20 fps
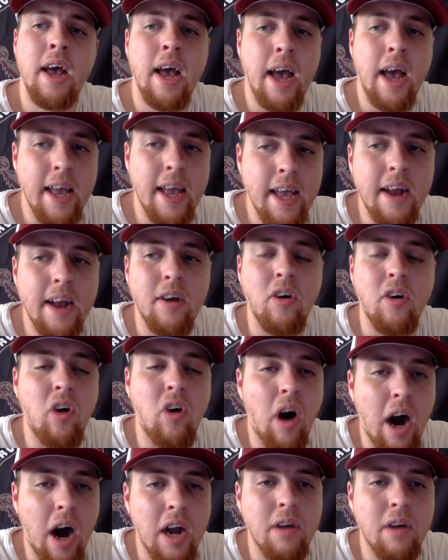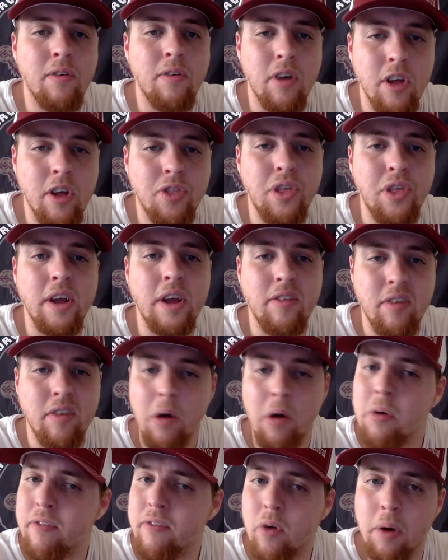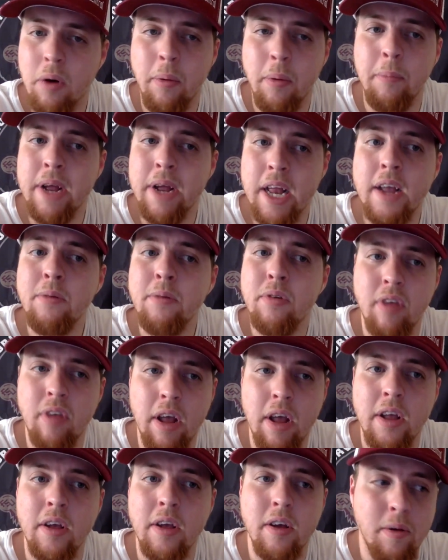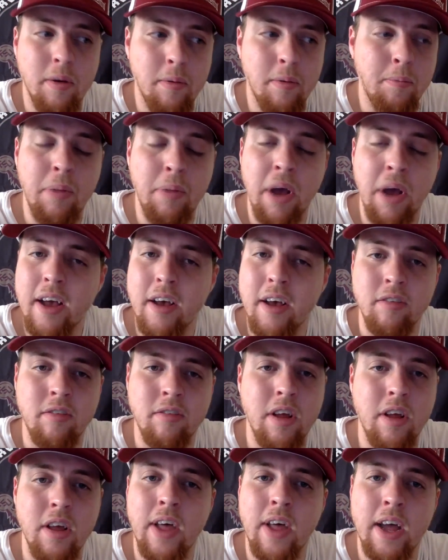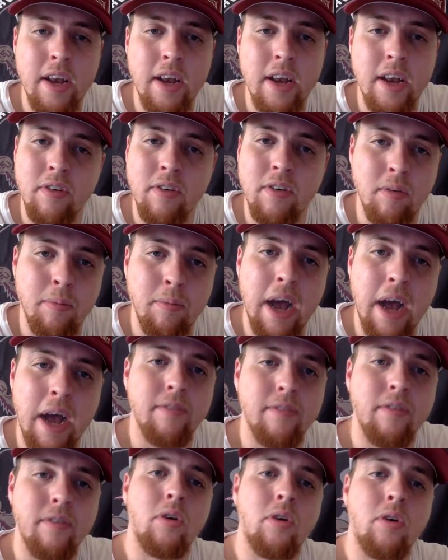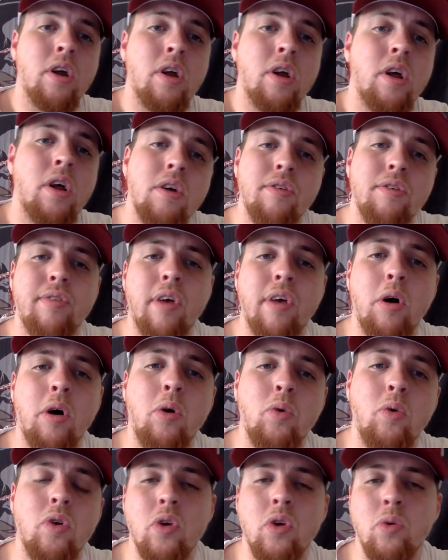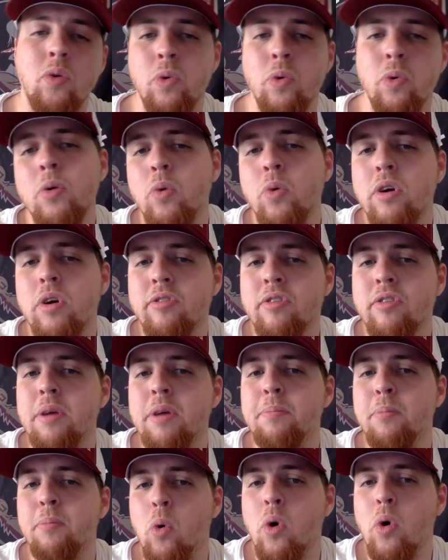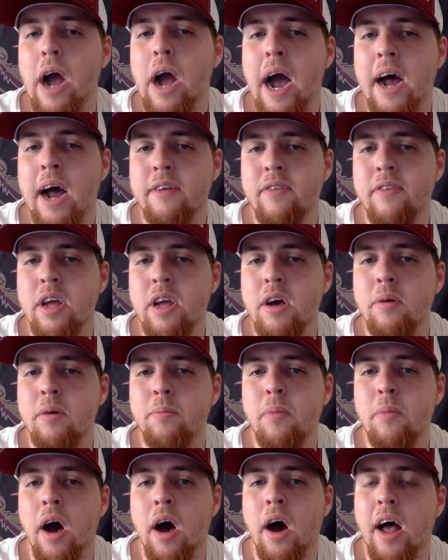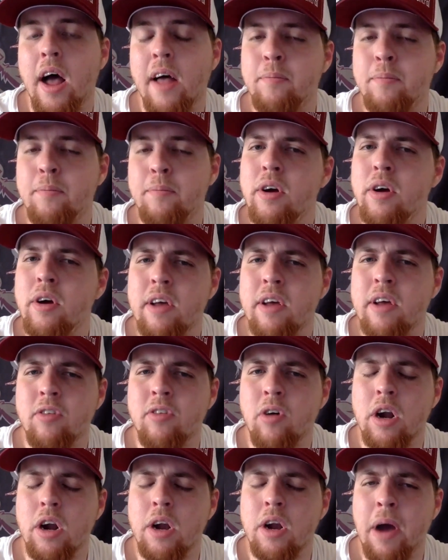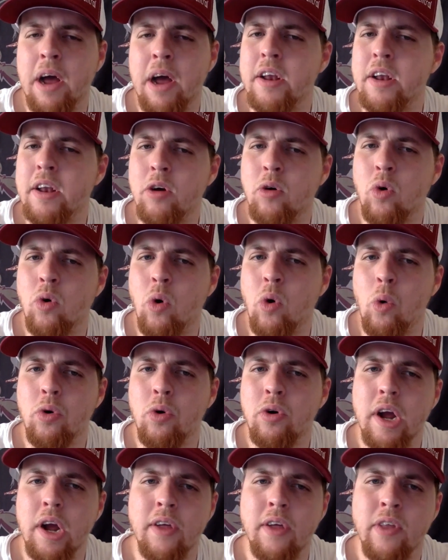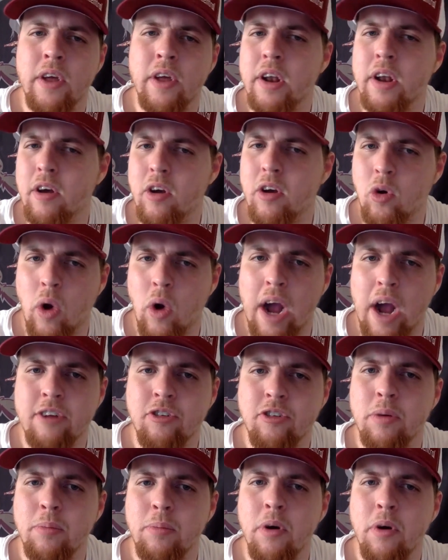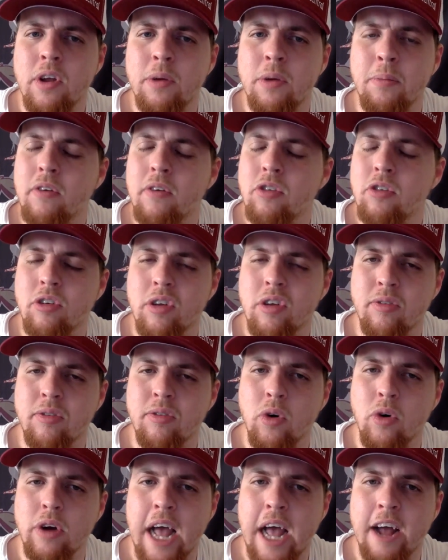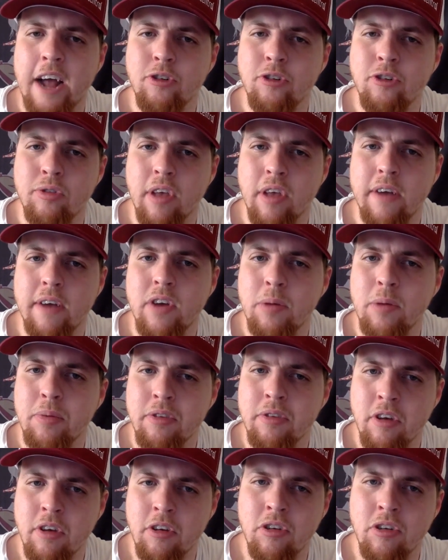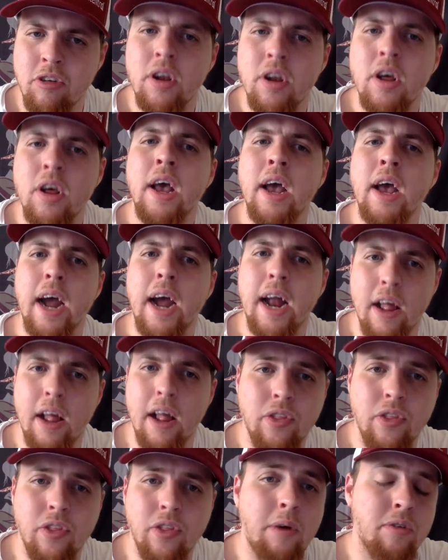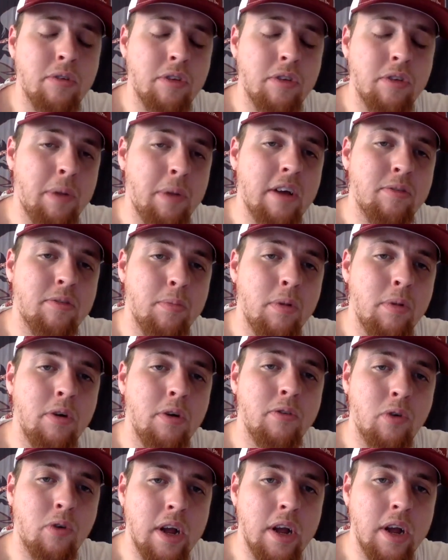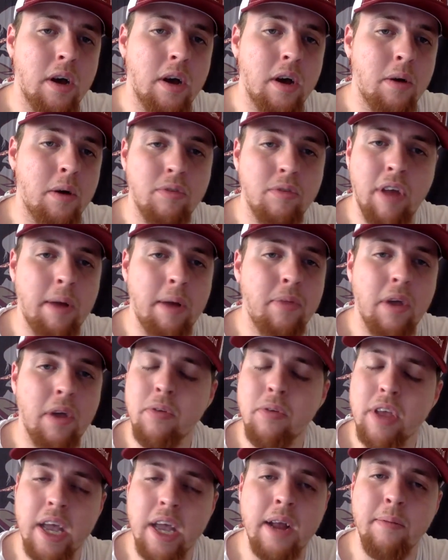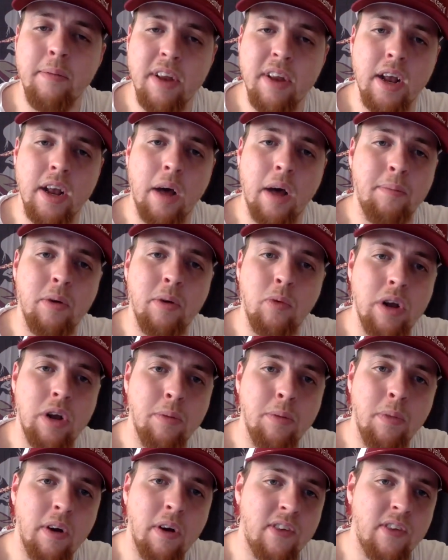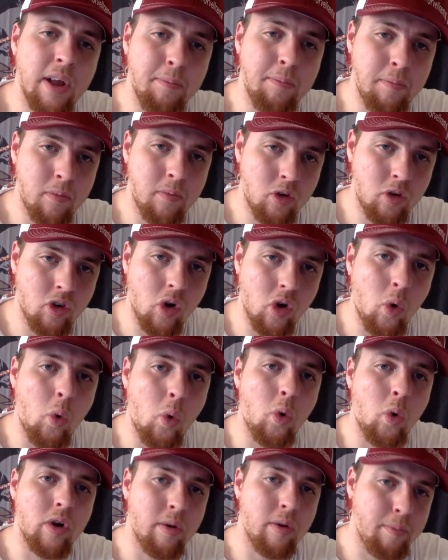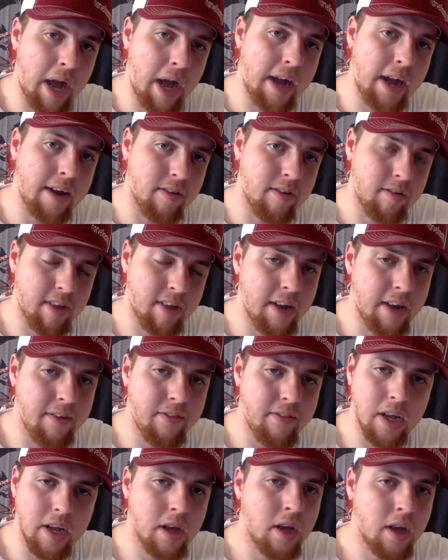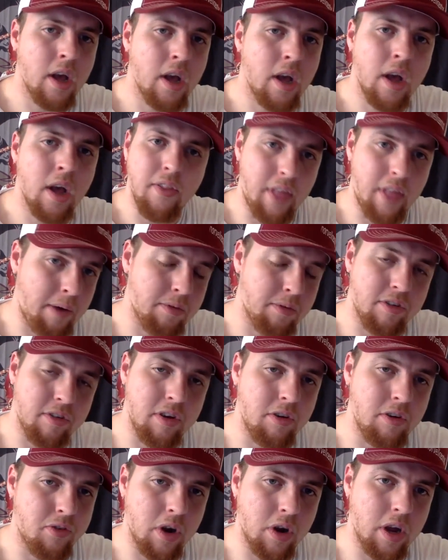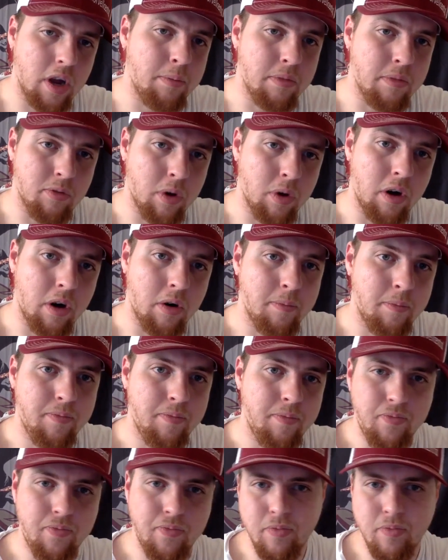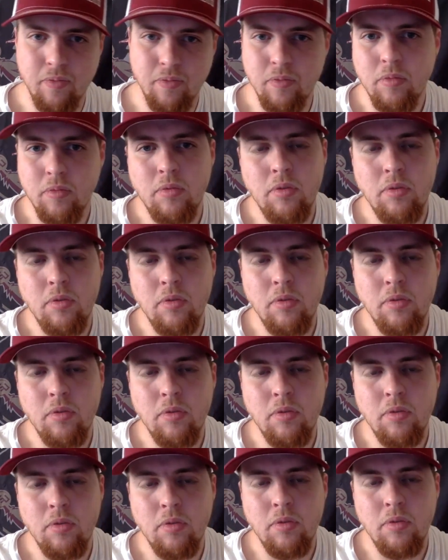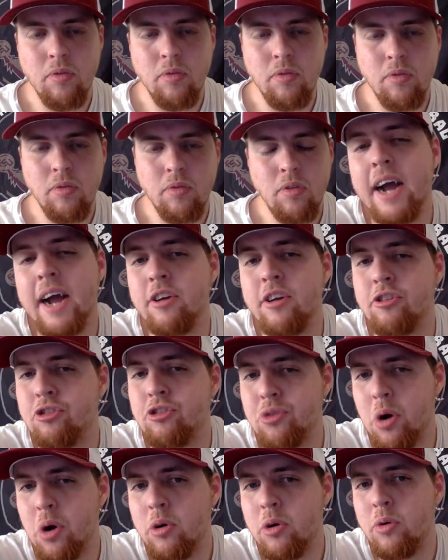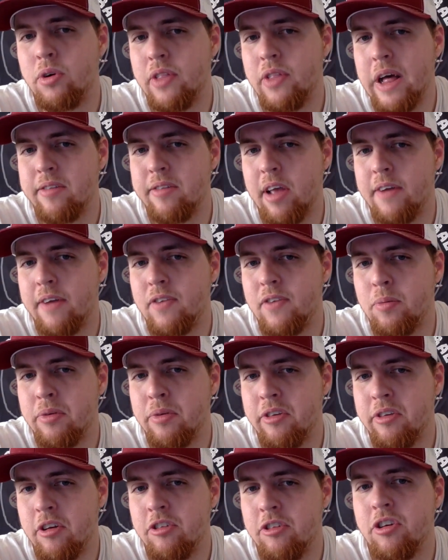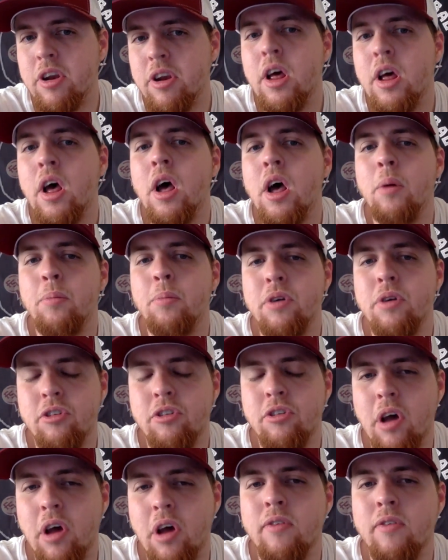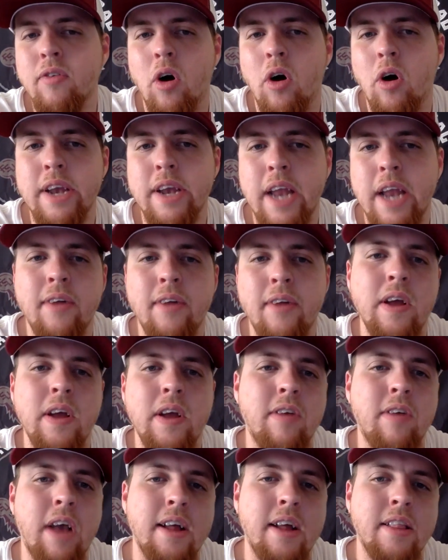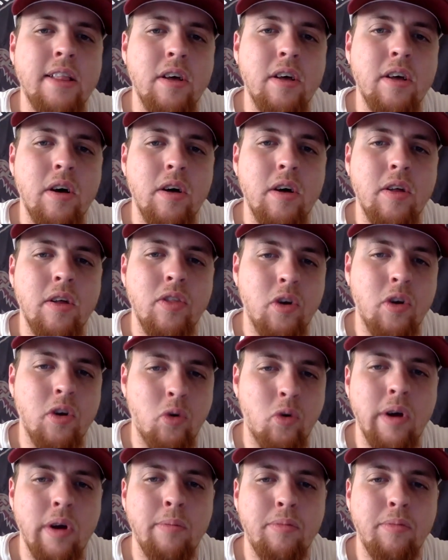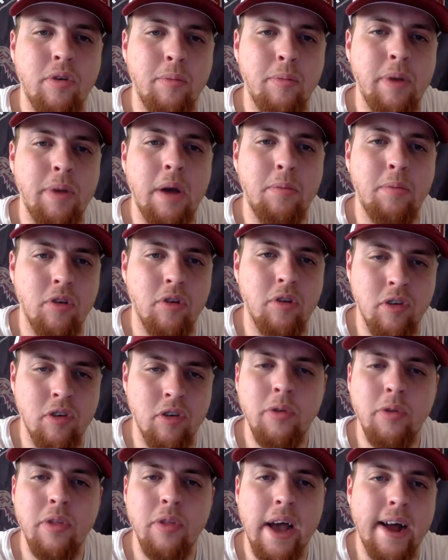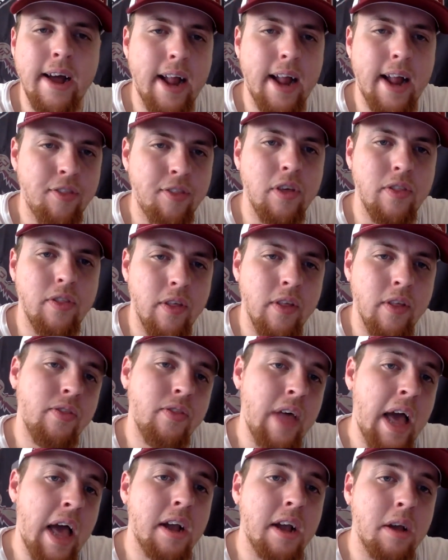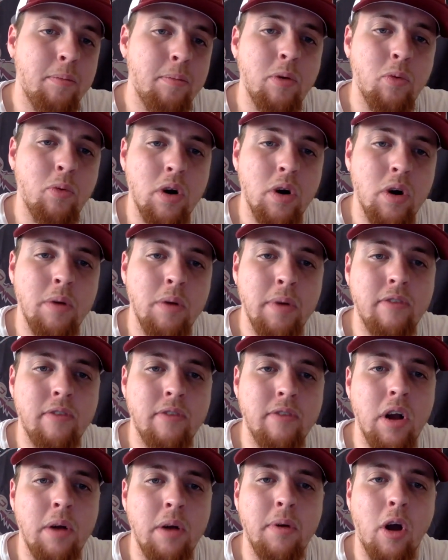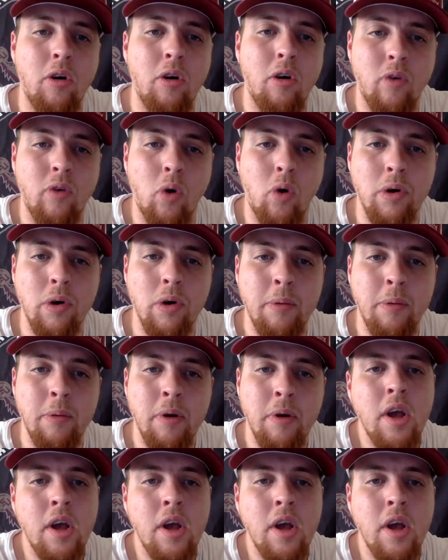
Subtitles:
He had a lot of good things going for him. I mean, he was a pest in that defensive backfield. So you really want to see more out of him. I believe they started him out at nickel corner and then gradually moved him over to his more natural safety position. And I think that was the best move for him. Same thing with Akeem Dent. I mean, when you moved him to corner back to safety, that was huge for him as well. And I know he kind of struggled on that safety position, but just overall, now that he's got the grip to be able to do that, I think that that could be really big for him going forward.